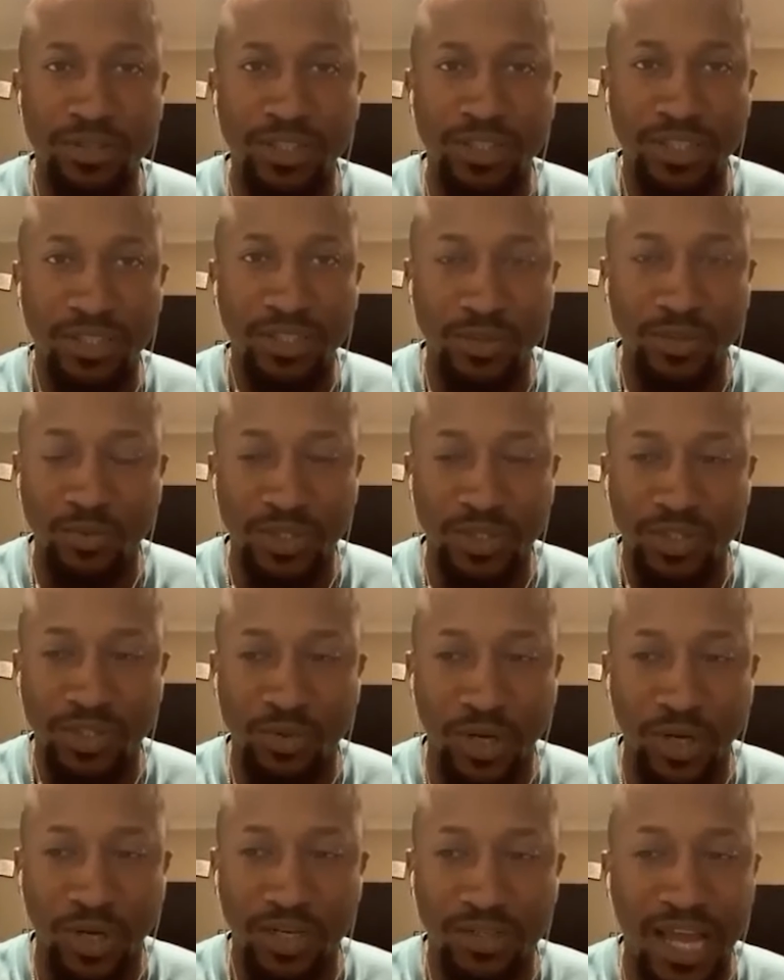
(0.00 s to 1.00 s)
Shit just was
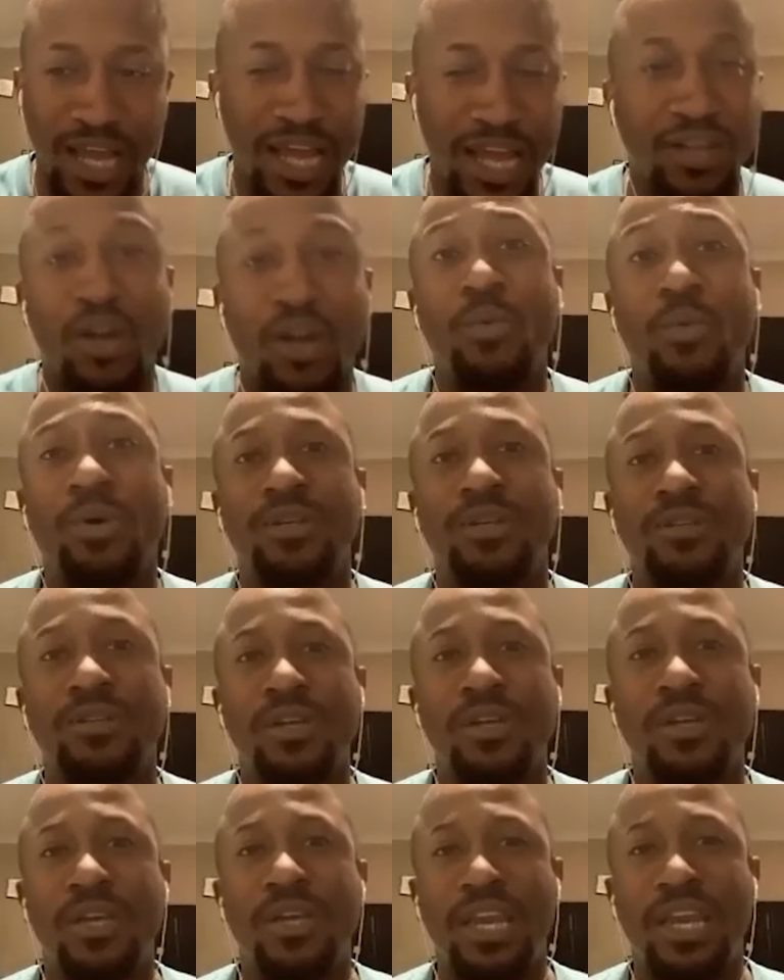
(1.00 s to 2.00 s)
straight not going.
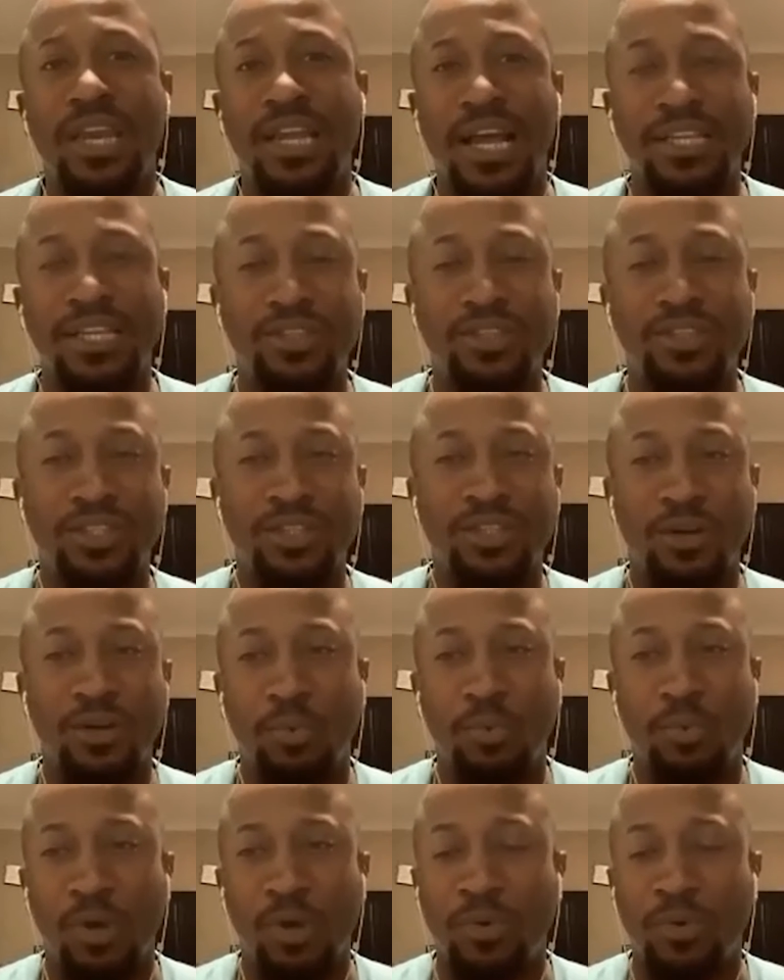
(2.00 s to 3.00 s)
And it got to a
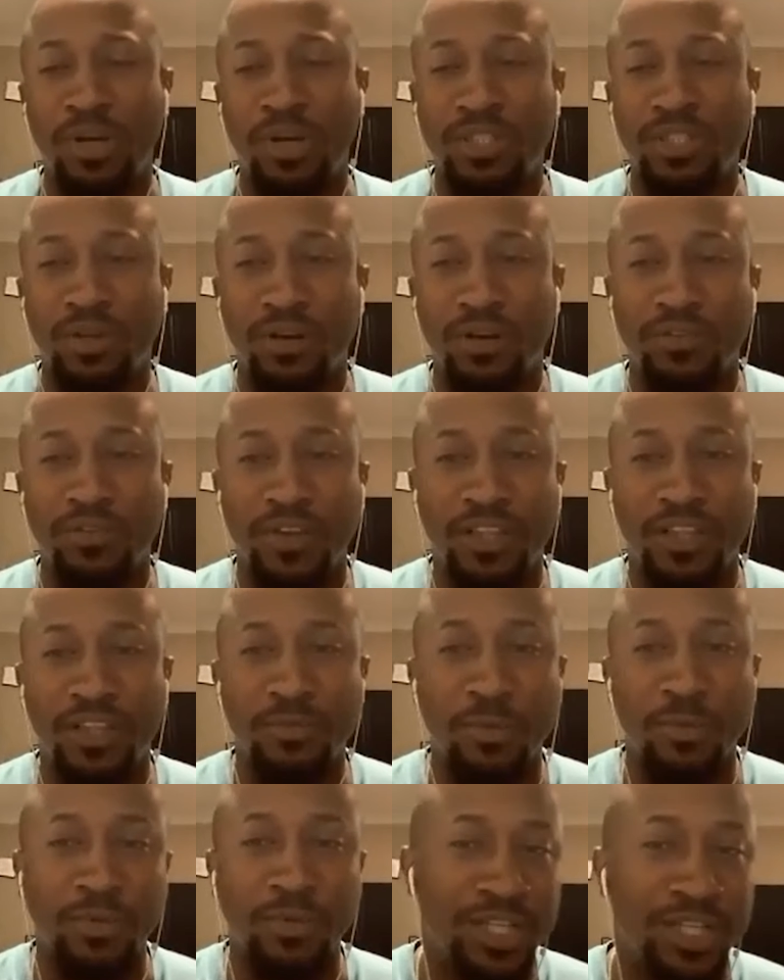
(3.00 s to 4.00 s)
certain point where it started affecting
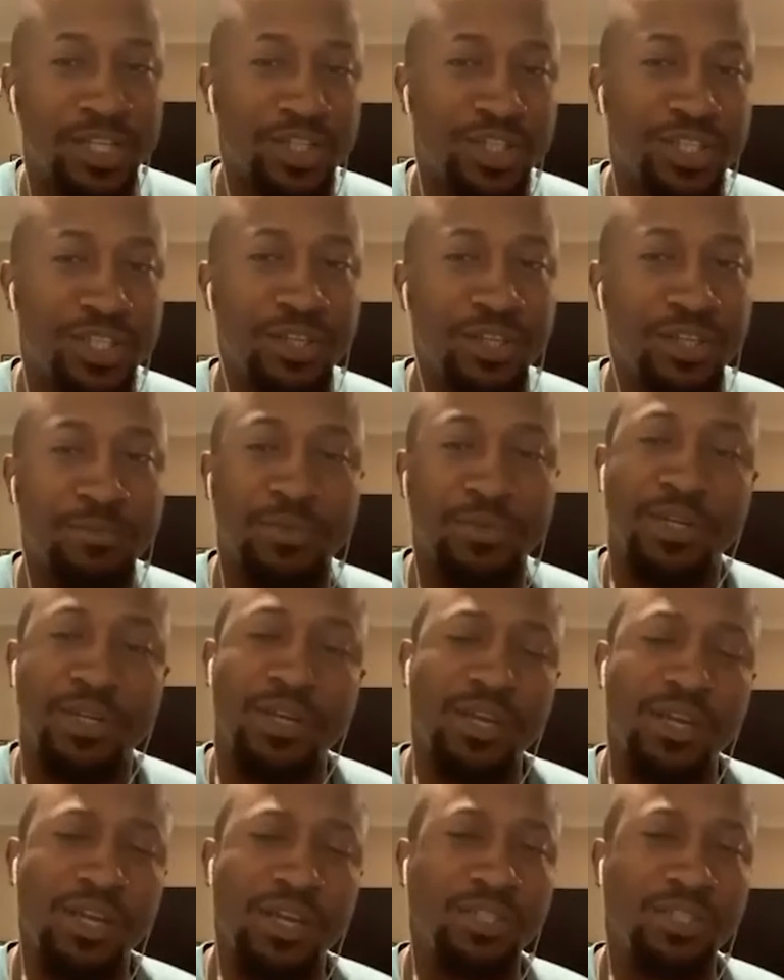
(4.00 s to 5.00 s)
my relationship.
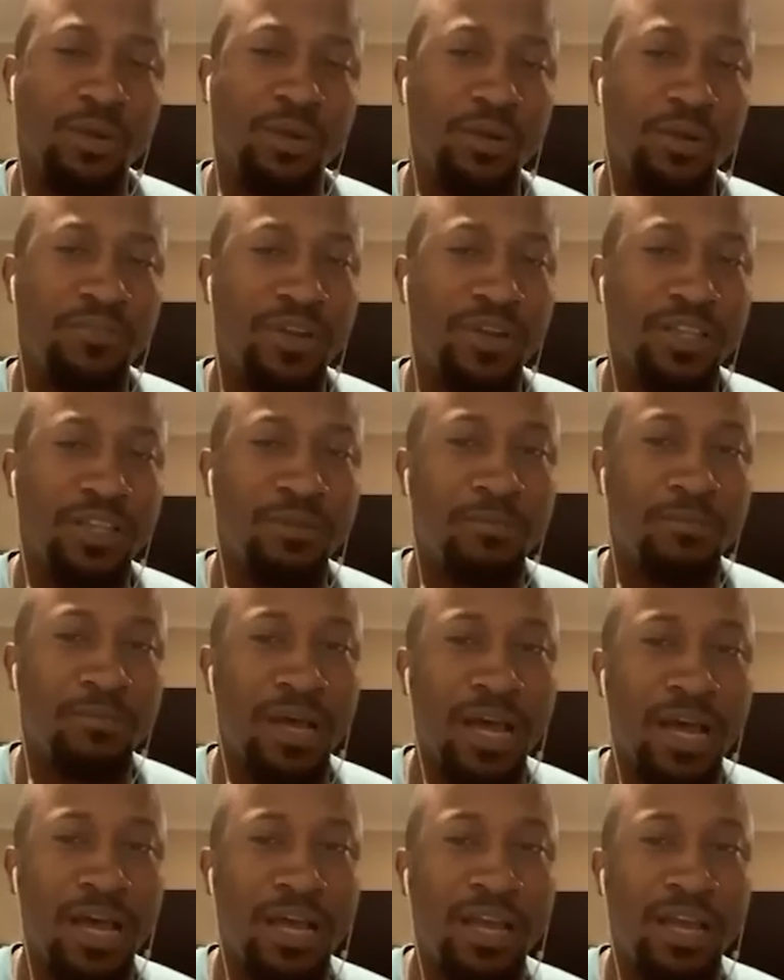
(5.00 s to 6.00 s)
It started affecting
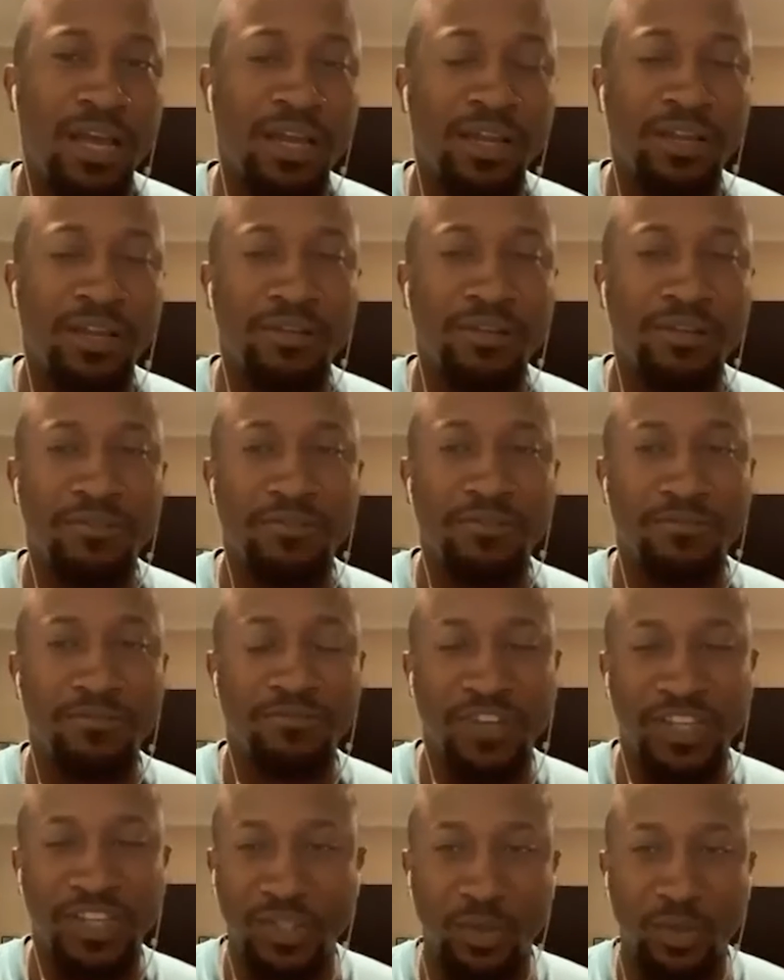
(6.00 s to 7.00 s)
my
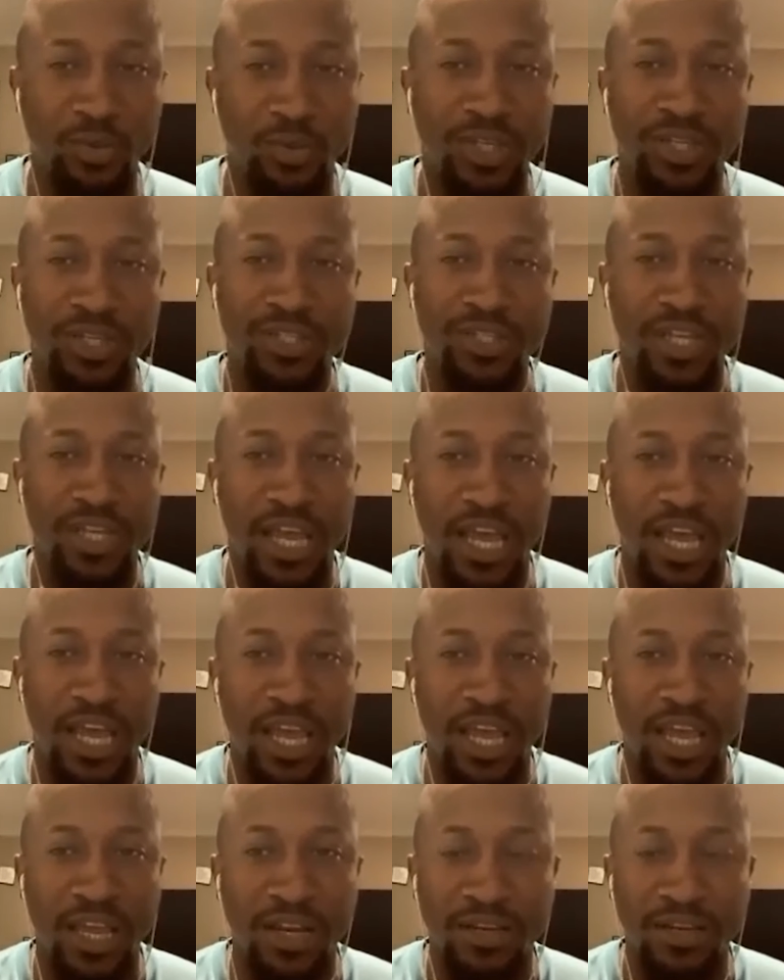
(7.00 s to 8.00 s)
physicalness,
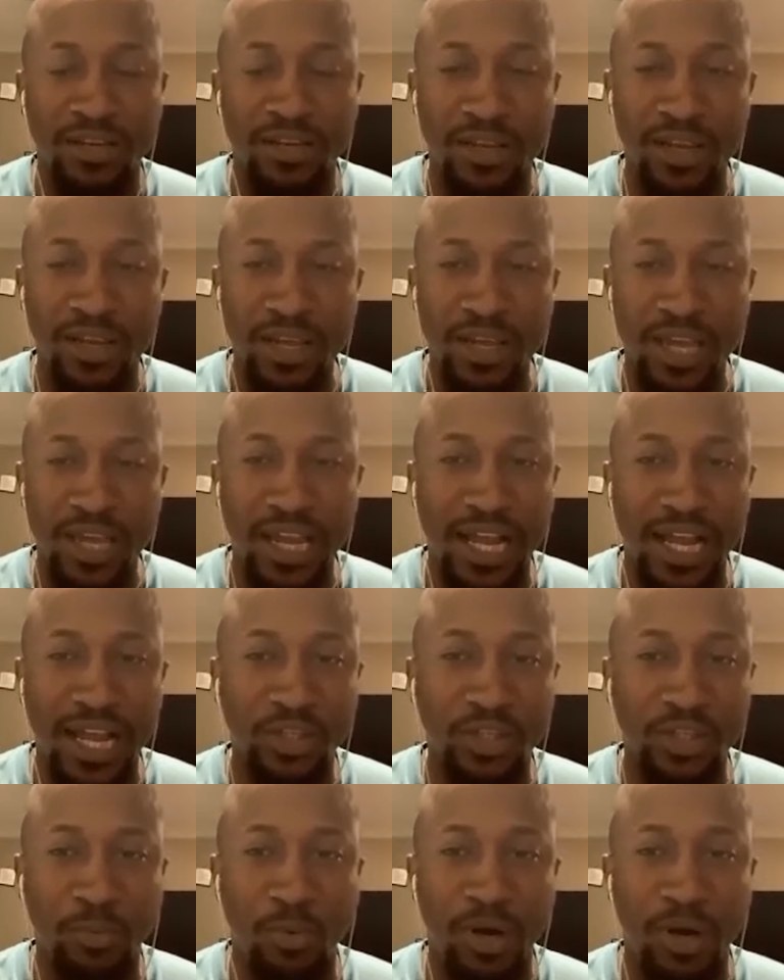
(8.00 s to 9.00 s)
and it got
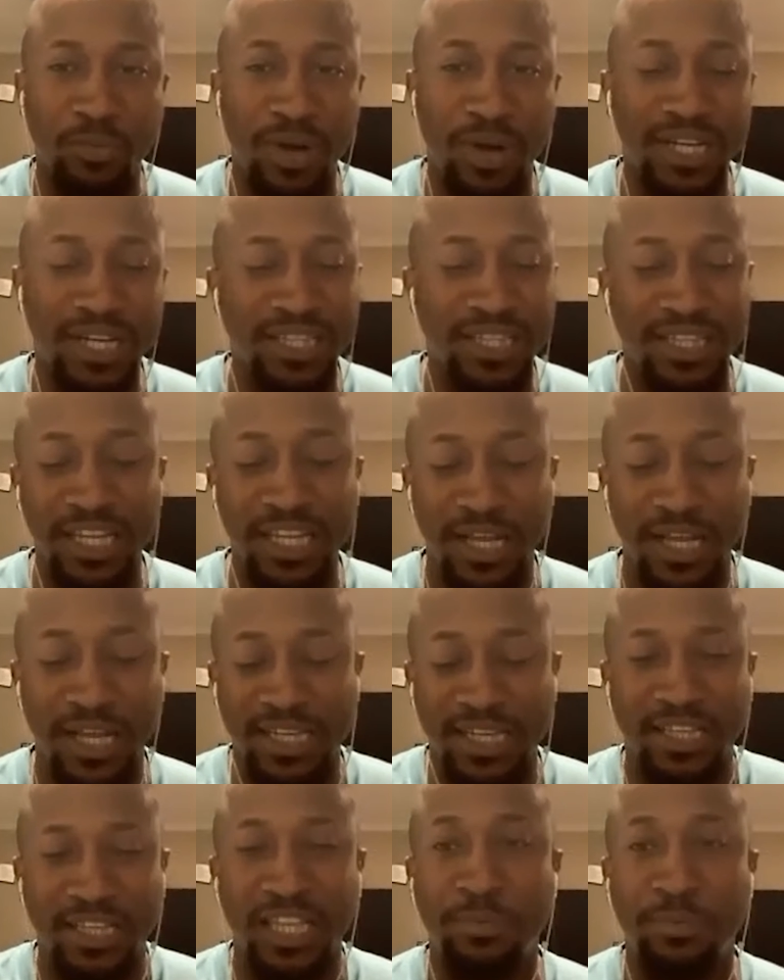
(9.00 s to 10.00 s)
to a point where I
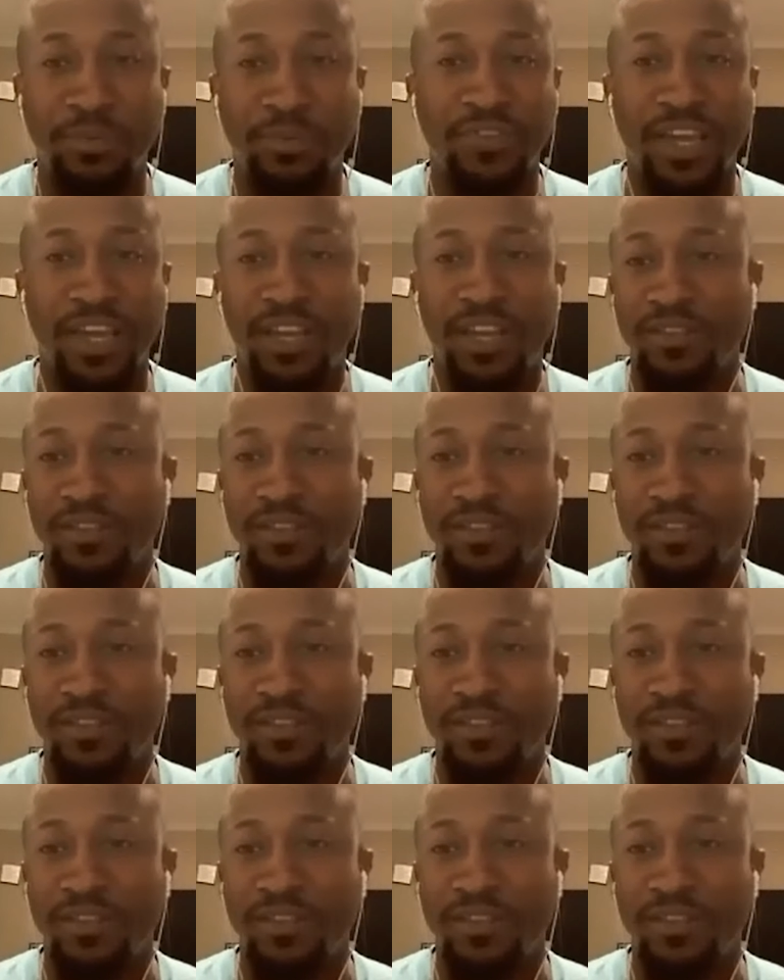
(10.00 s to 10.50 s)
take a leap of faith.